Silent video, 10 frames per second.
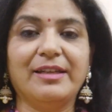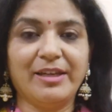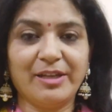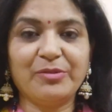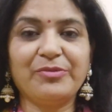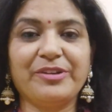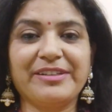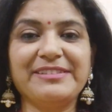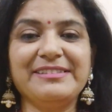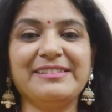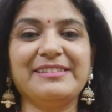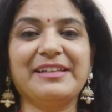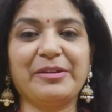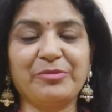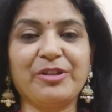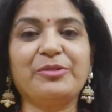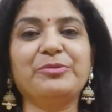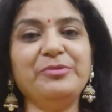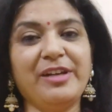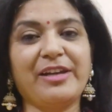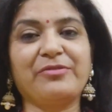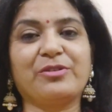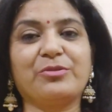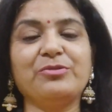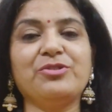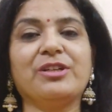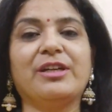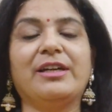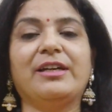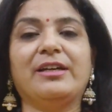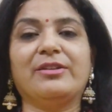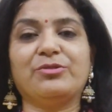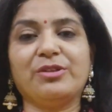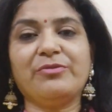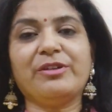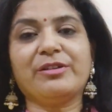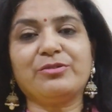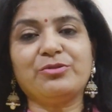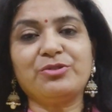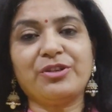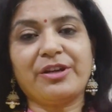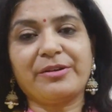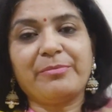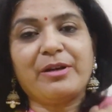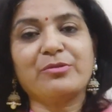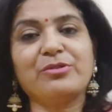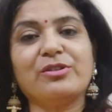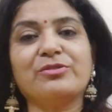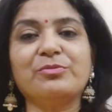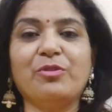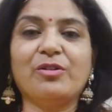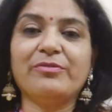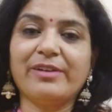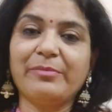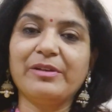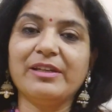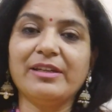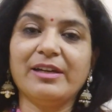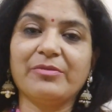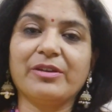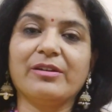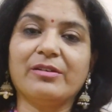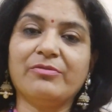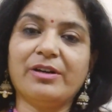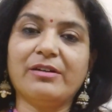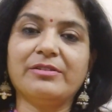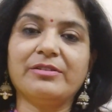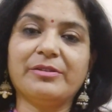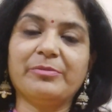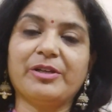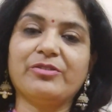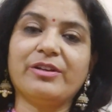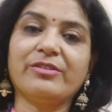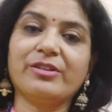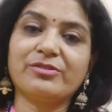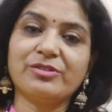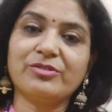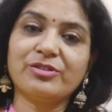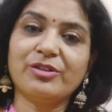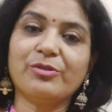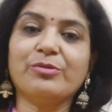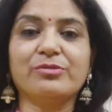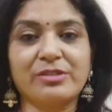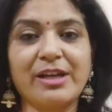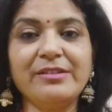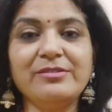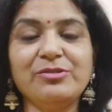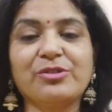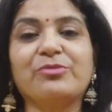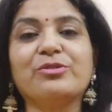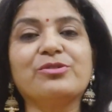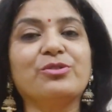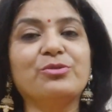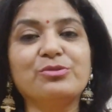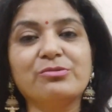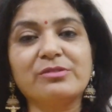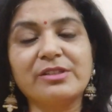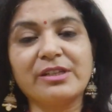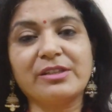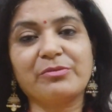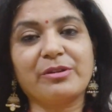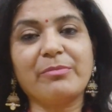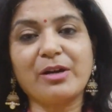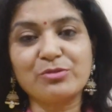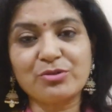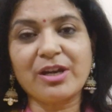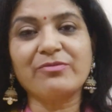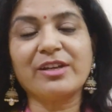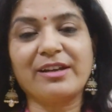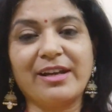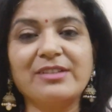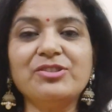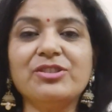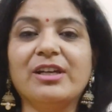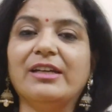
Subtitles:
Hello friends, I'm Renu, life coach. Today we are to share about a small family having a father, a mother and their 6-year-old son. So it was a usual day, they were about to have their lunch.